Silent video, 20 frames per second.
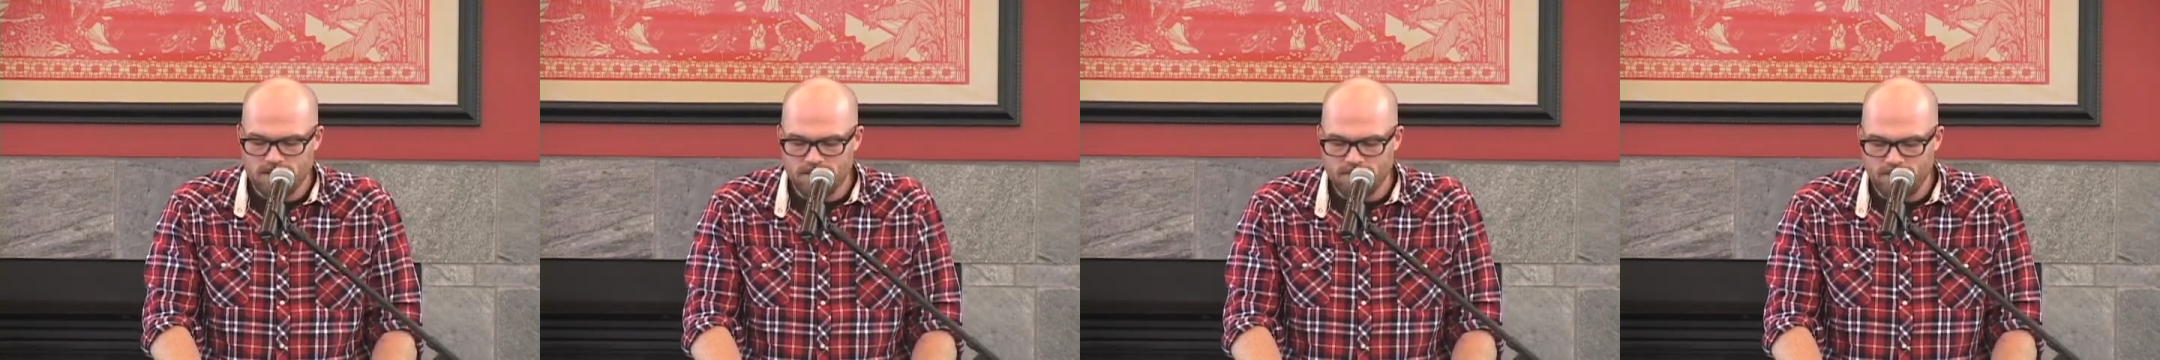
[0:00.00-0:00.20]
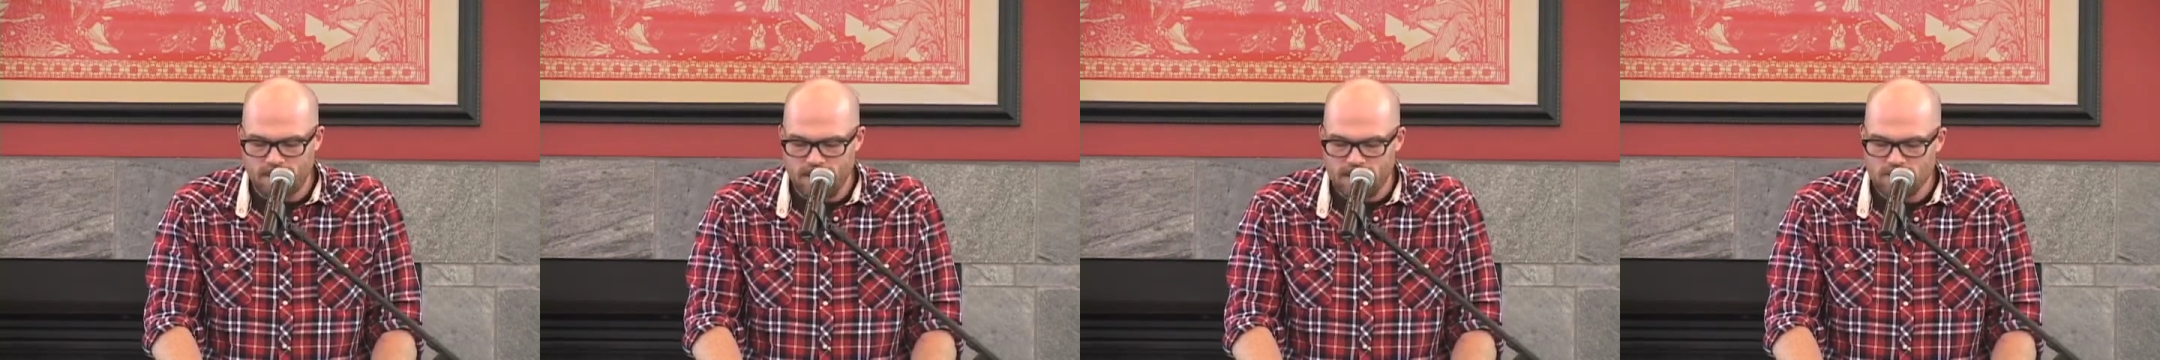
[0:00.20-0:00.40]

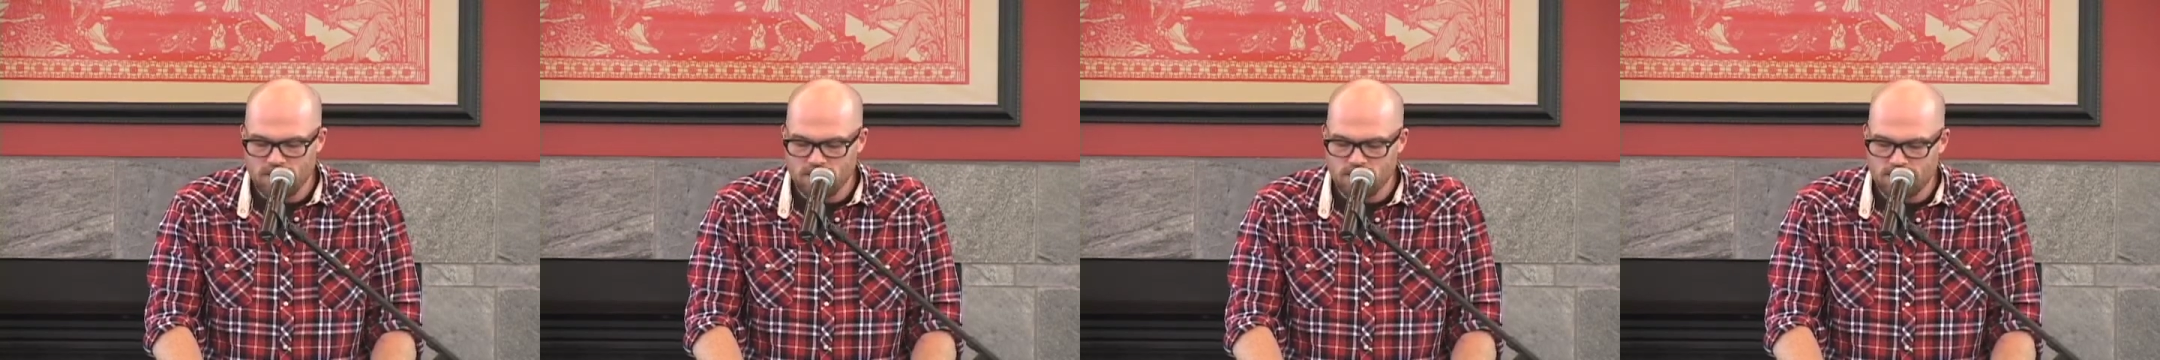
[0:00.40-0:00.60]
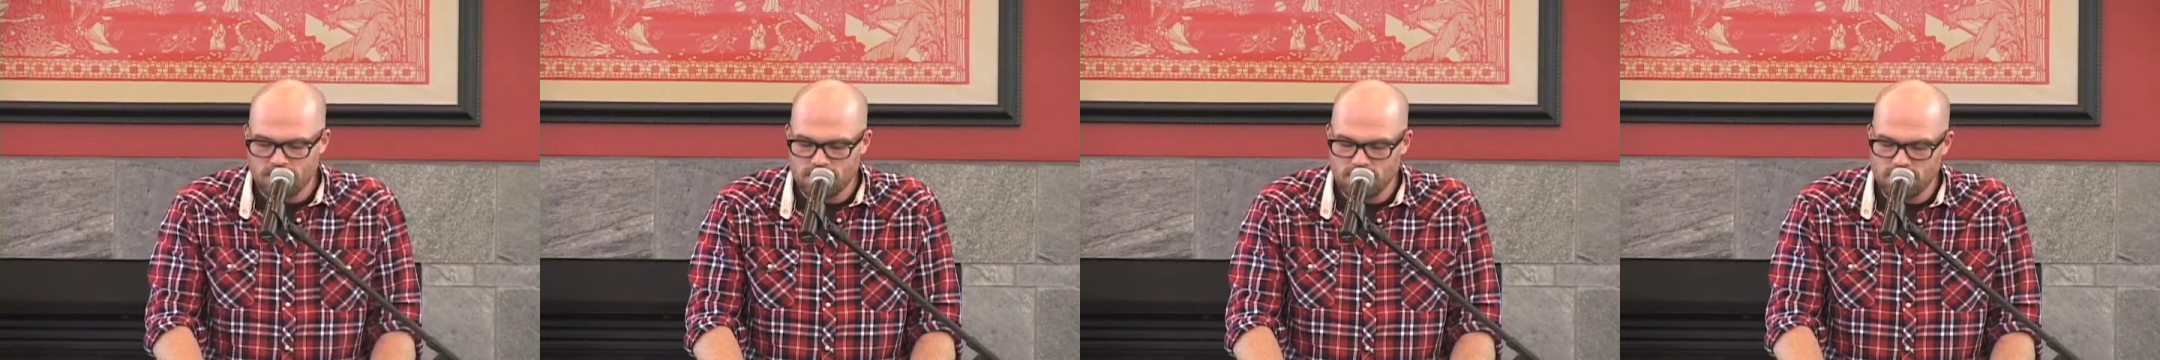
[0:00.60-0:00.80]
and
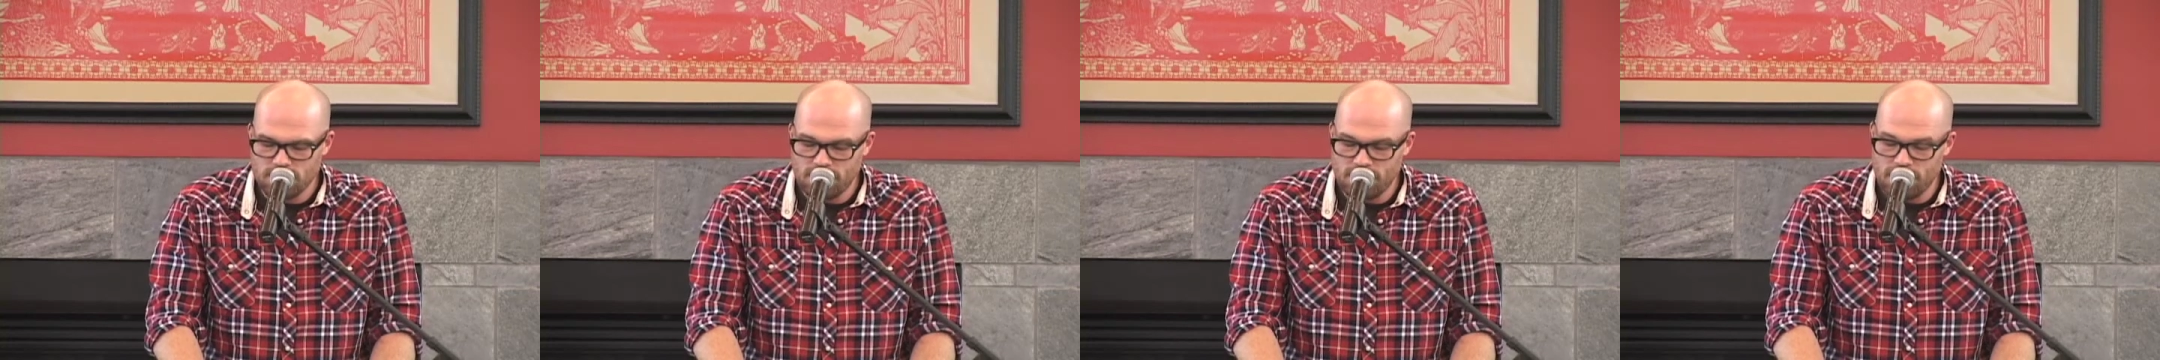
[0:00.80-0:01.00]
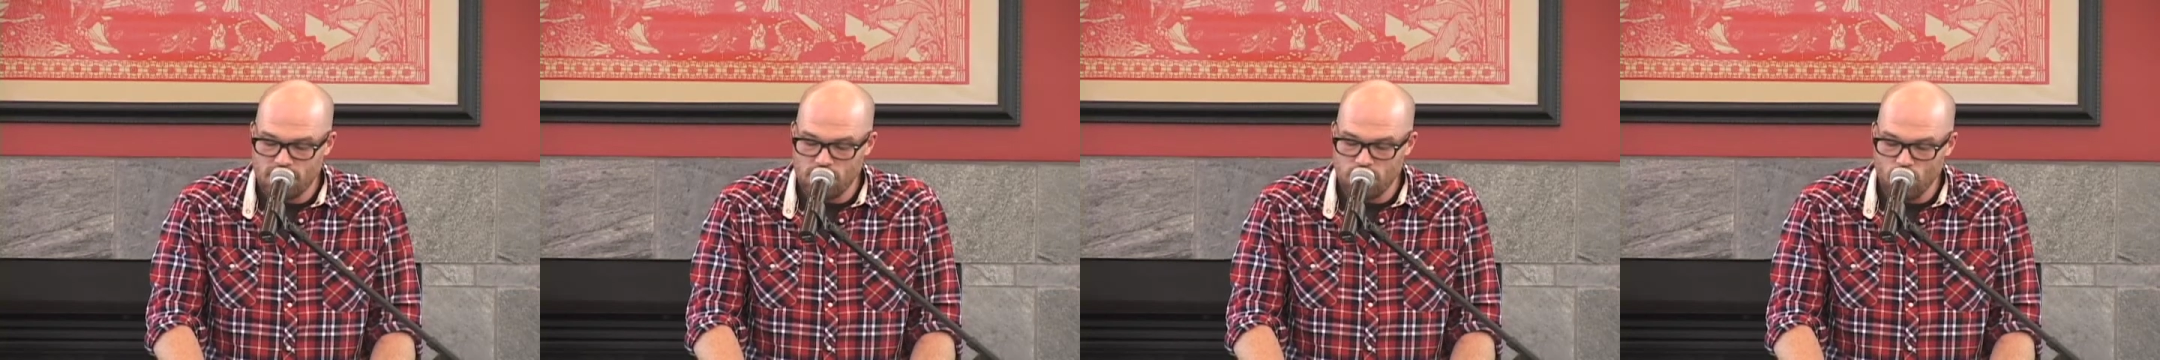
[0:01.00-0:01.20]
venues such as
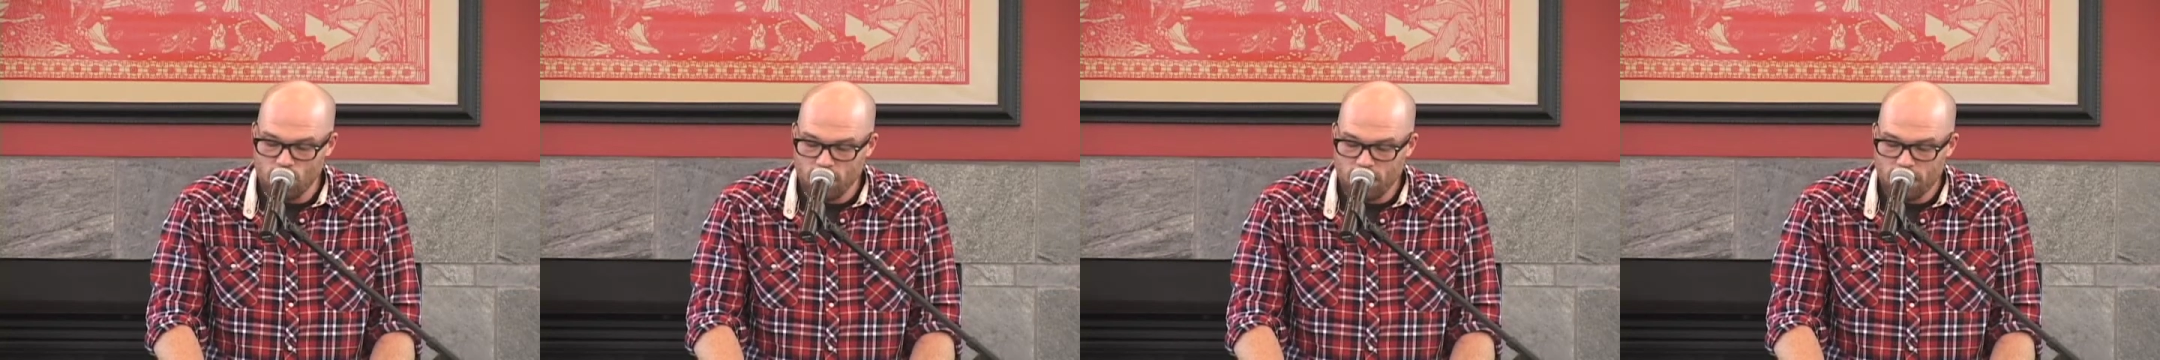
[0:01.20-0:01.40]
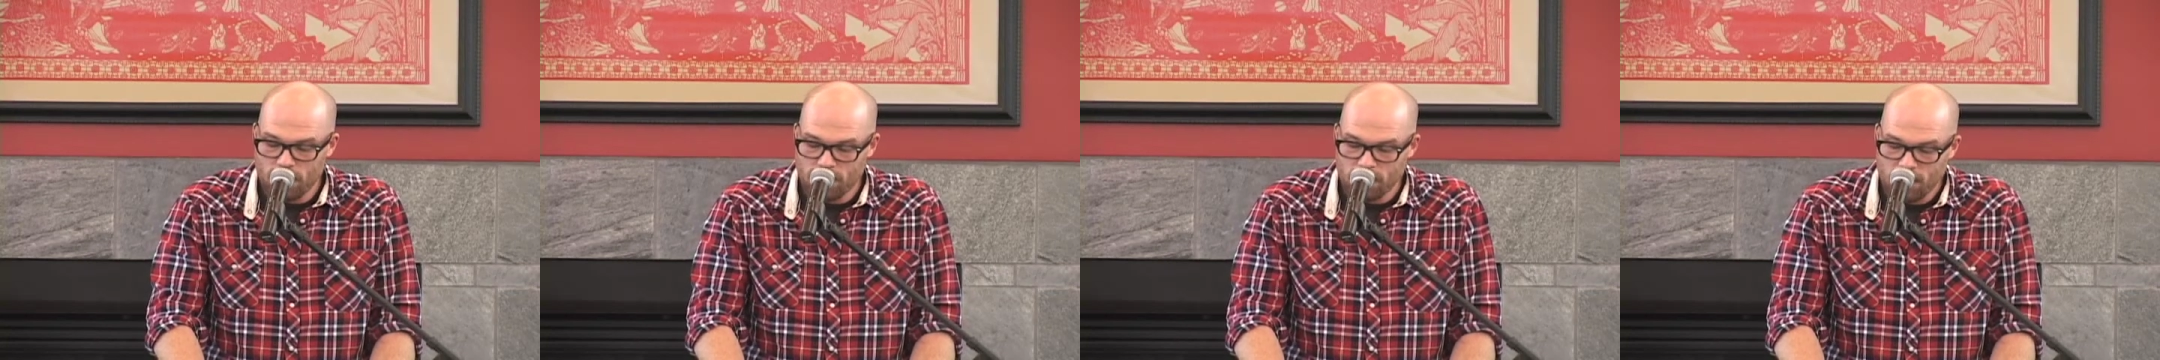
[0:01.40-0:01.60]
The New
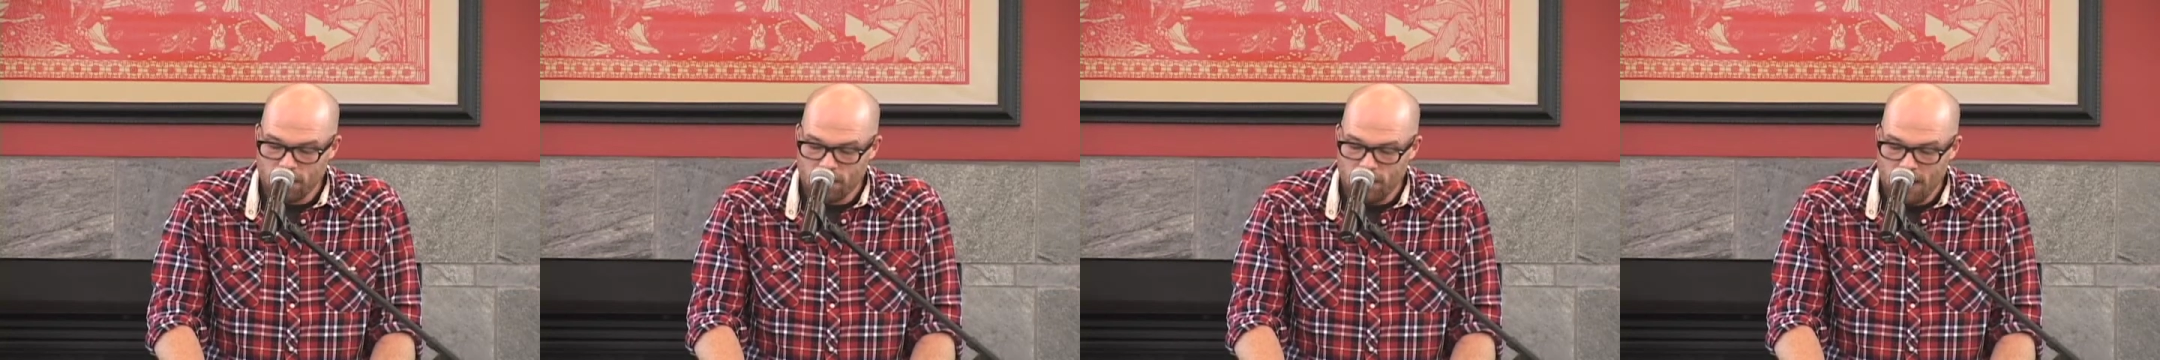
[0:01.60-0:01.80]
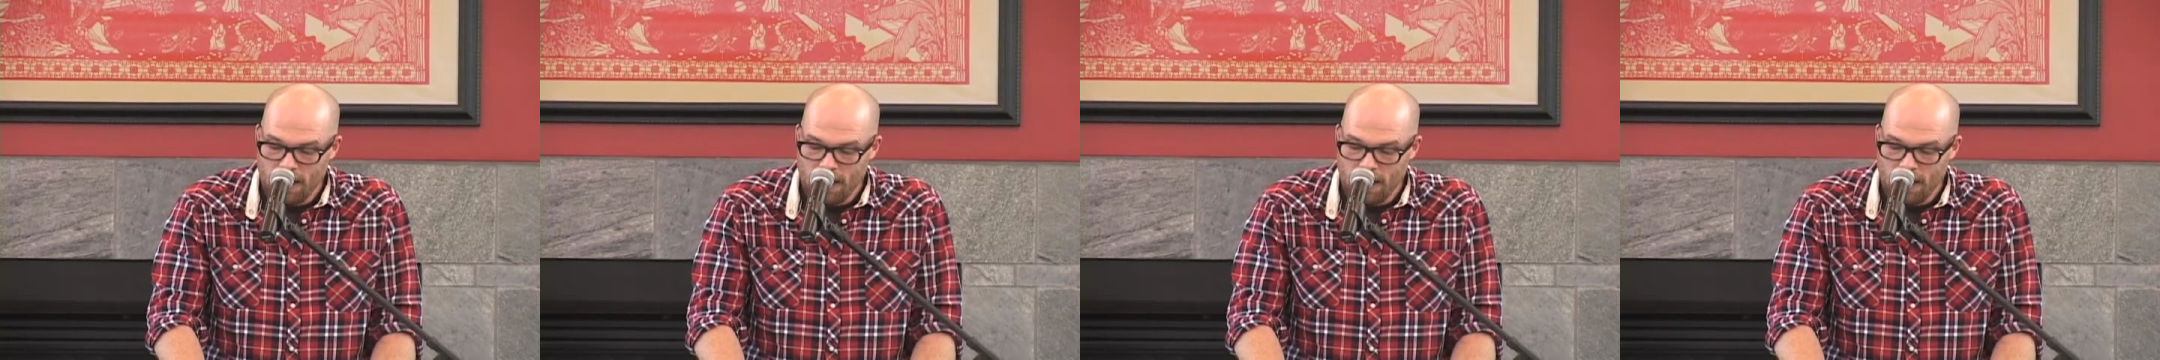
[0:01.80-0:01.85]
Yorker,